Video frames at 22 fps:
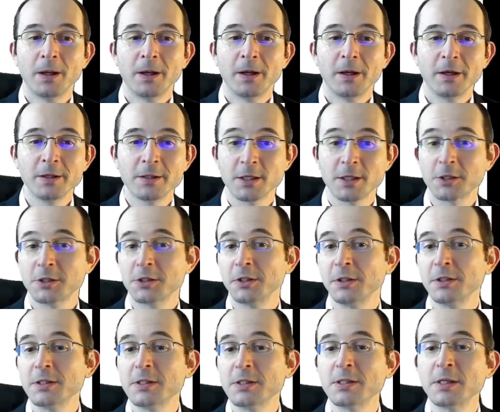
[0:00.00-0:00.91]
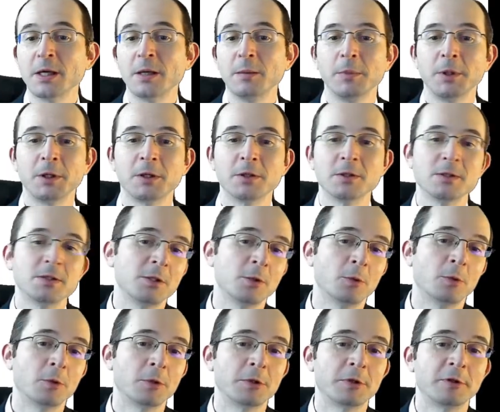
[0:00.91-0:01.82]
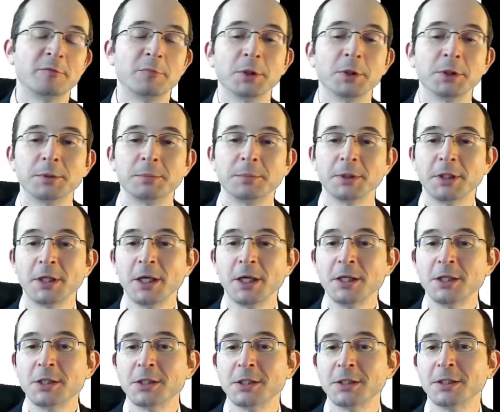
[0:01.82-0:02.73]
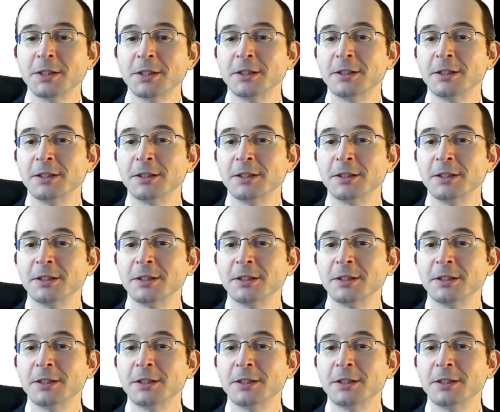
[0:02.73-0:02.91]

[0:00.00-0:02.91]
is actually the same because the order of multiplication